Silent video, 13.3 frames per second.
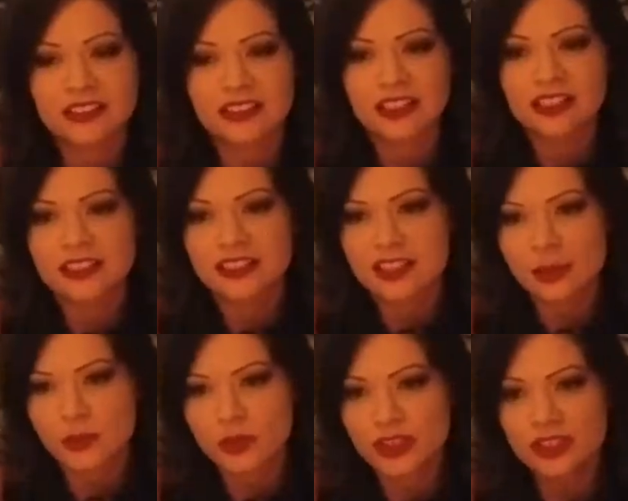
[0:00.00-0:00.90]

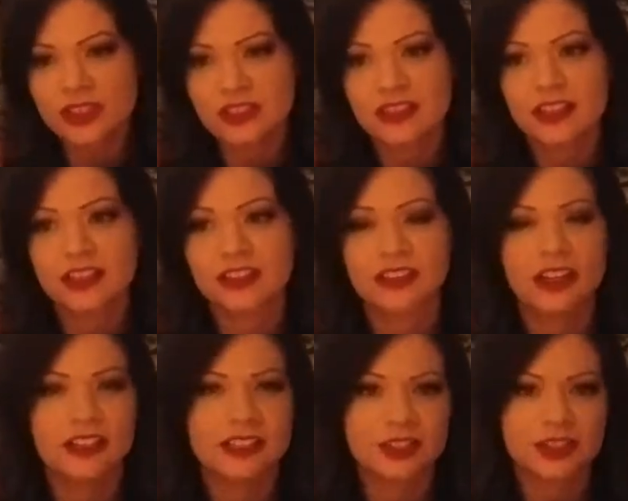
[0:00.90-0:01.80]
someone that you're not
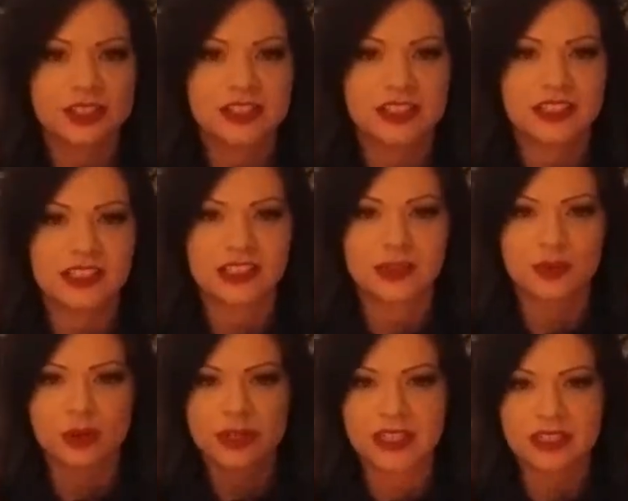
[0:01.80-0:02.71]
interested in
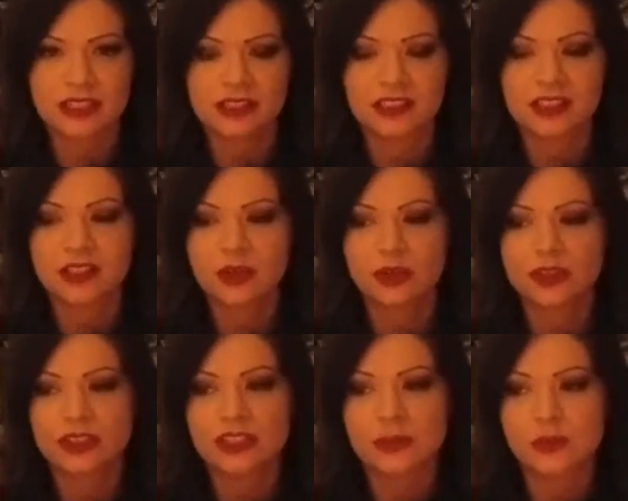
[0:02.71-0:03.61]
romantically, or
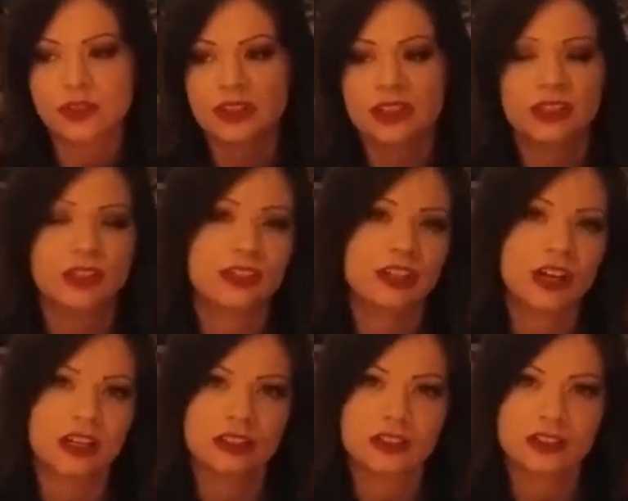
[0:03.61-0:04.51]
someone that you're
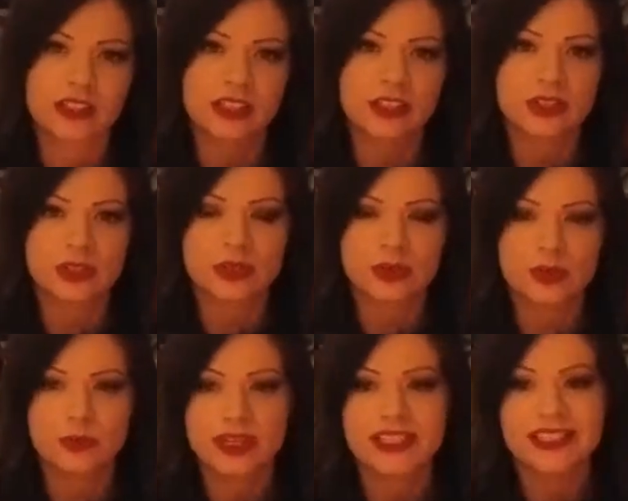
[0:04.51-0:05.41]
not looking to
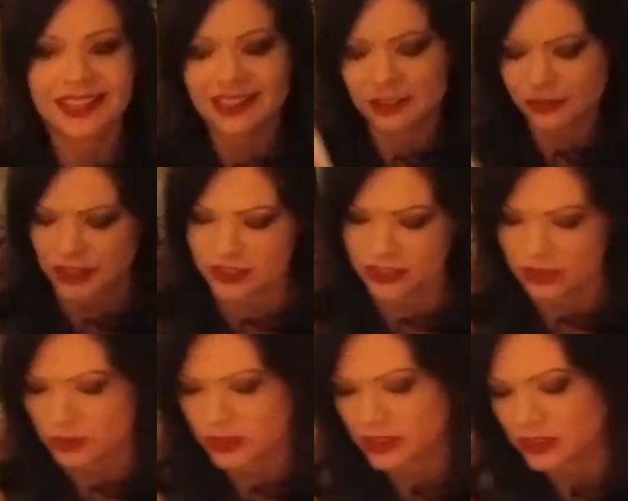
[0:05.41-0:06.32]
maintain a friendship
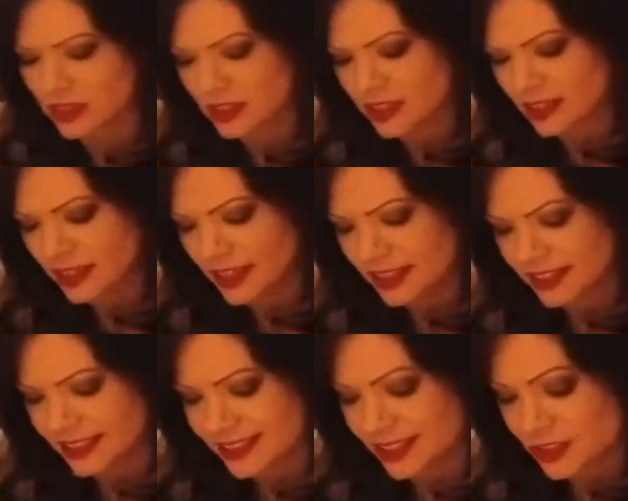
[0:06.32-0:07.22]
with,
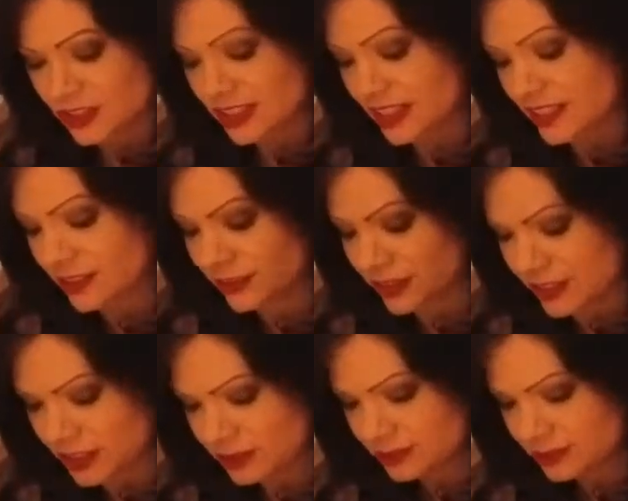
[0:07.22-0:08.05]
that this just ain't it for you.